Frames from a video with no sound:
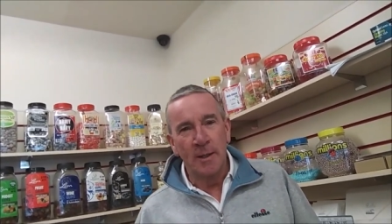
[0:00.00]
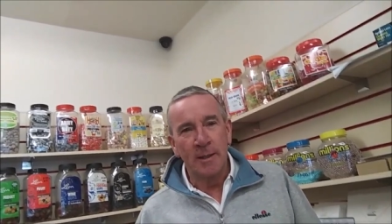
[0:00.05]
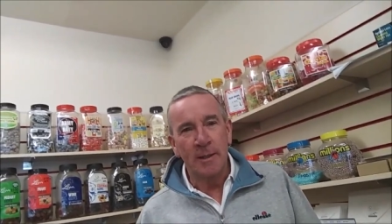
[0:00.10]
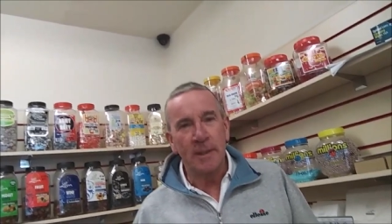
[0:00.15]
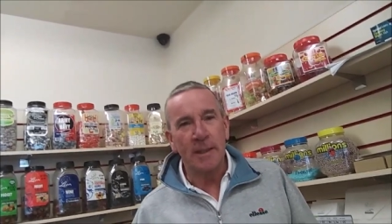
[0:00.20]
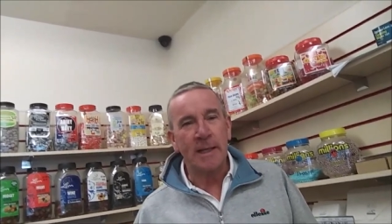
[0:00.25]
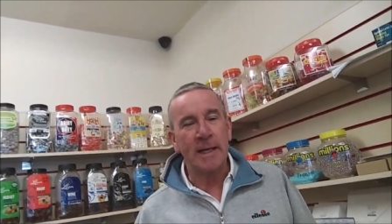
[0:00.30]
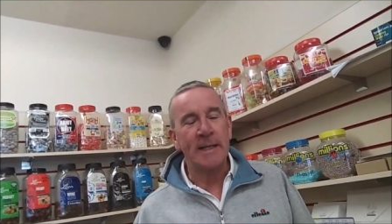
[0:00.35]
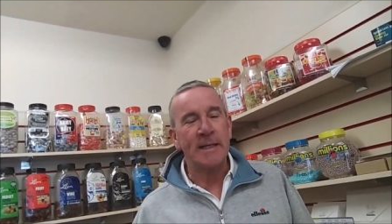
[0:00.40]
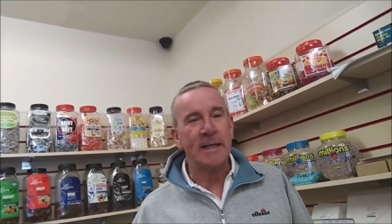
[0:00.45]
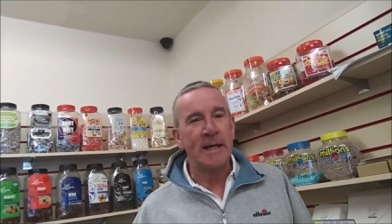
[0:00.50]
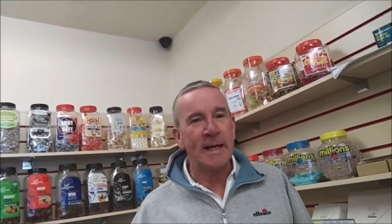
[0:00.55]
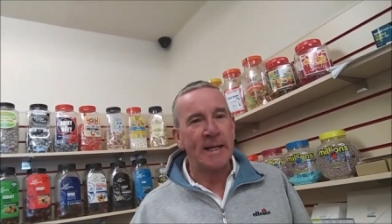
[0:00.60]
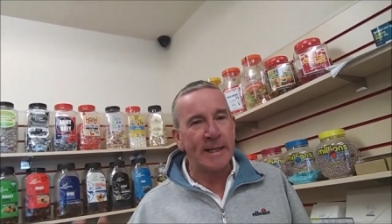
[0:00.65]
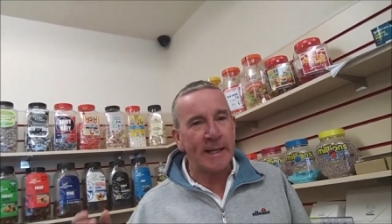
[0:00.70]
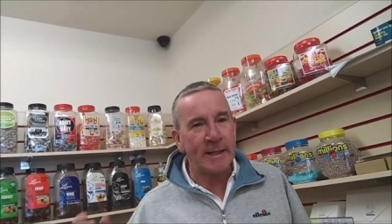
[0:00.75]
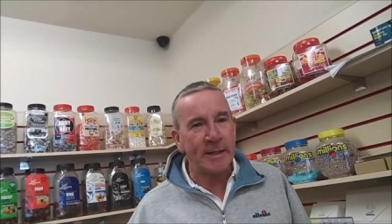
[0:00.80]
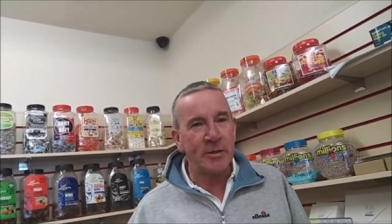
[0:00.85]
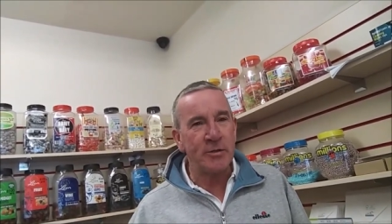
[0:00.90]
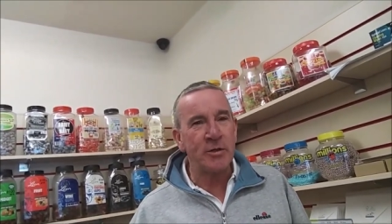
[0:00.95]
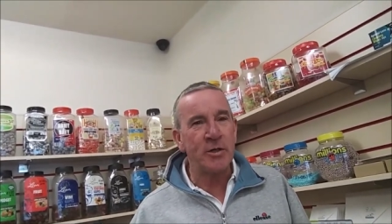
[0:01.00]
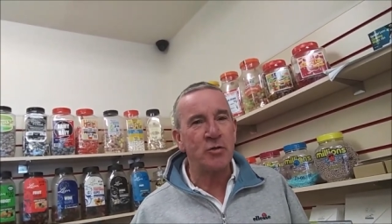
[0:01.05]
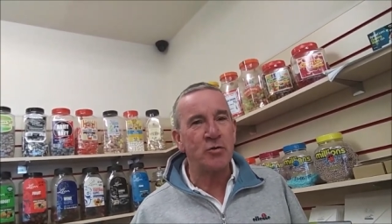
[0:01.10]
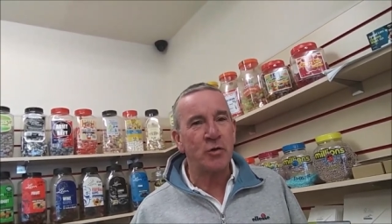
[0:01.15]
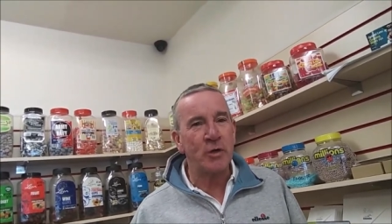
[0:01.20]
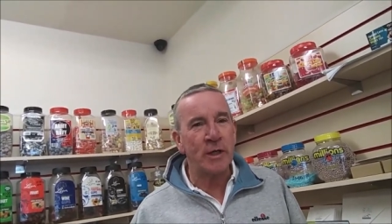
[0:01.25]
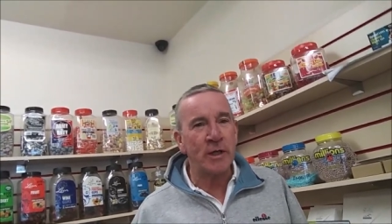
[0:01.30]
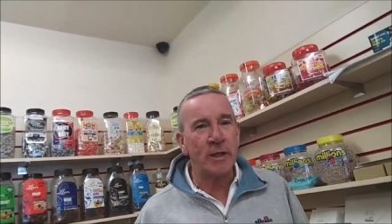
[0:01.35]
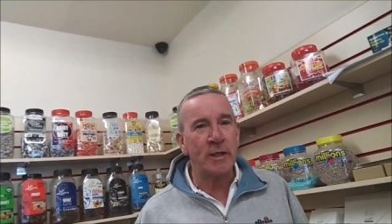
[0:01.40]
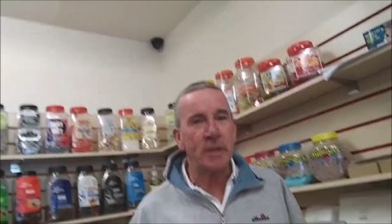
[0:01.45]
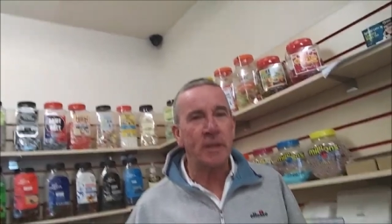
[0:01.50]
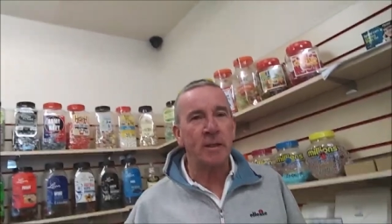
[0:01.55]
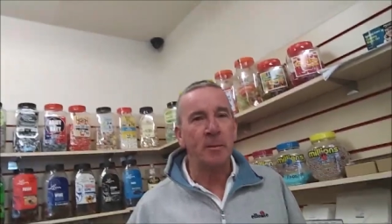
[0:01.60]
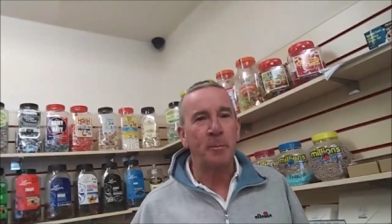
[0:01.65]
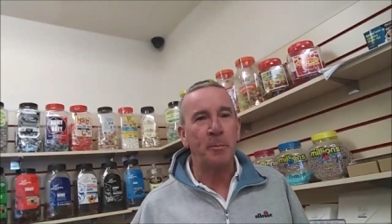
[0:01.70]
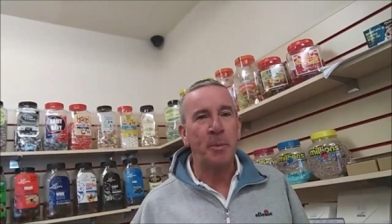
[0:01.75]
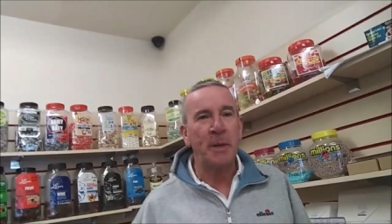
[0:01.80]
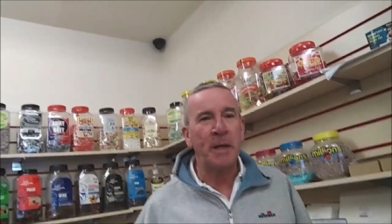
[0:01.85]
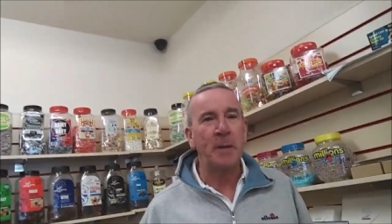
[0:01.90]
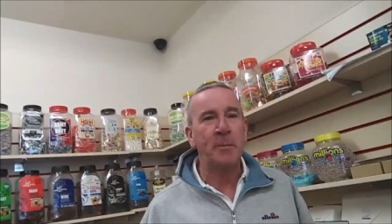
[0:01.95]
you get an energy drink and a
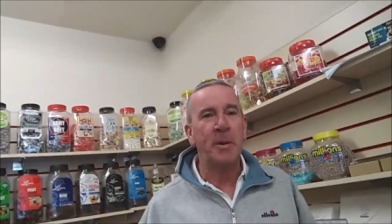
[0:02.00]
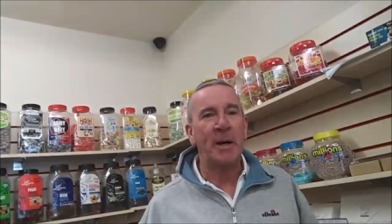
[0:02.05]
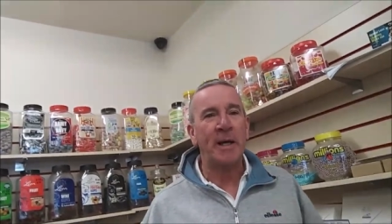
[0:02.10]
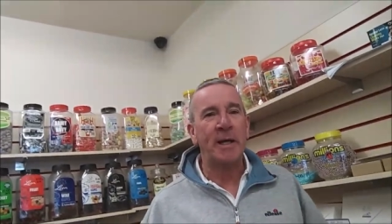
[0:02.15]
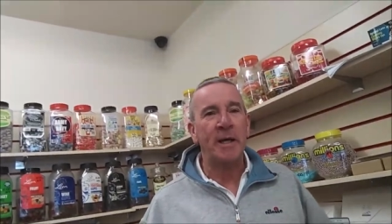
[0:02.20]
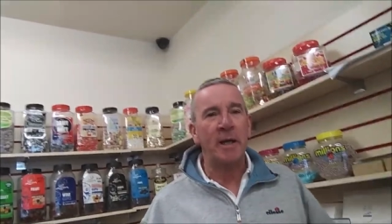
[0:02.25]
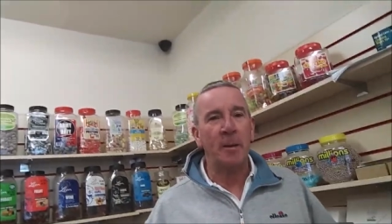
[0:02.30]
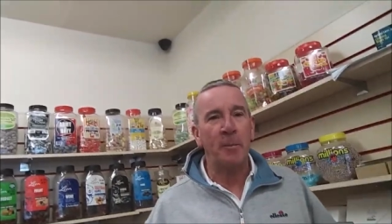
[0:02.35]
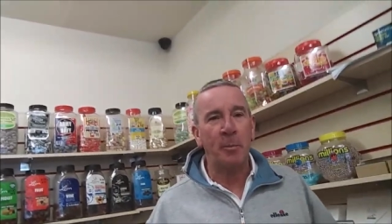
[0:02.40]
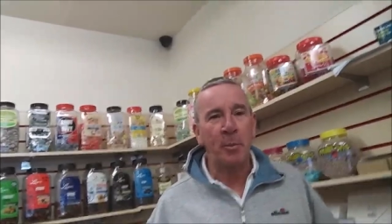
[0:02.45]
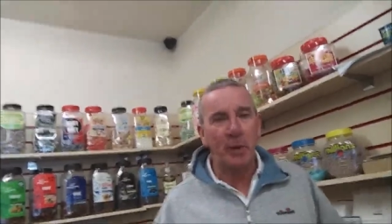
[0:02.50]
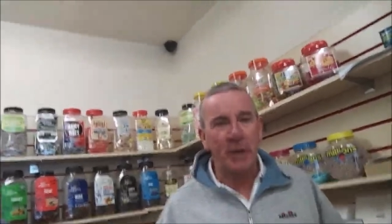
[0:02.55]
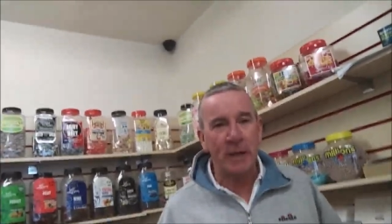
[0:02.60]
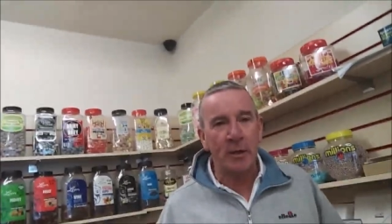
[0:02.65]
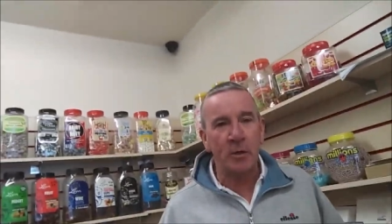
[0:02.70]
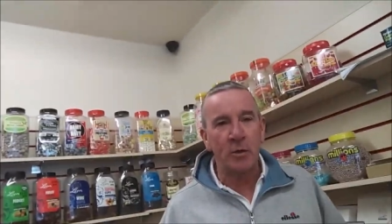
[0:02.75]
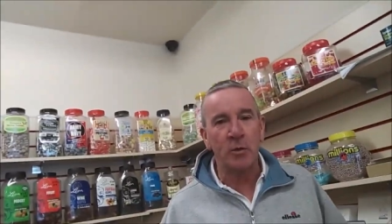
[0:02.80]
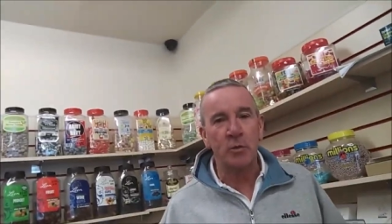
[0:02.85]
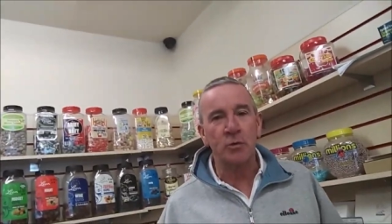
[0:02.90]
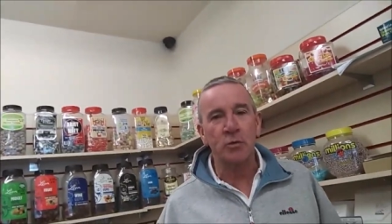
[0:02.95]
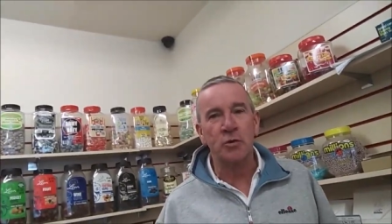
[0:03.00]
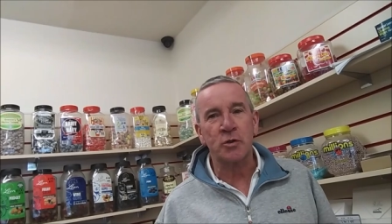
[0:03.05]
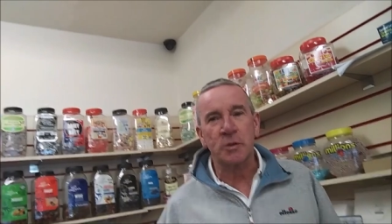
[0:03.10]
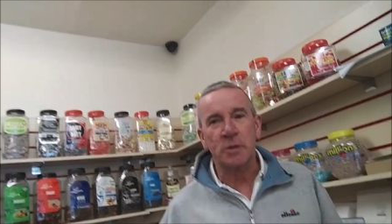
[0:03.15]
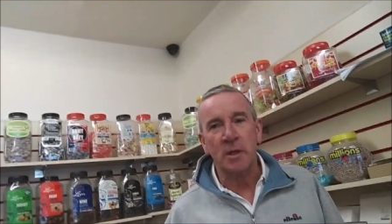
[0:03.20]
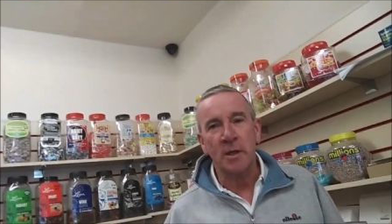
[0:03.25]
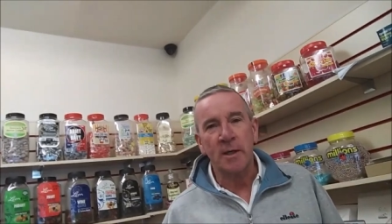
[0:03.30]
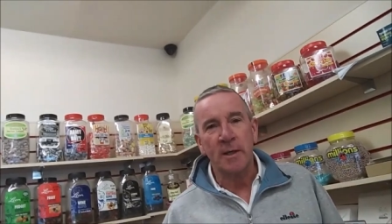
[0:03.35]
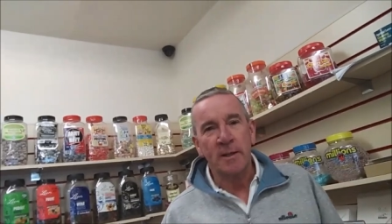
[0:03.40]
big packet of Pringles.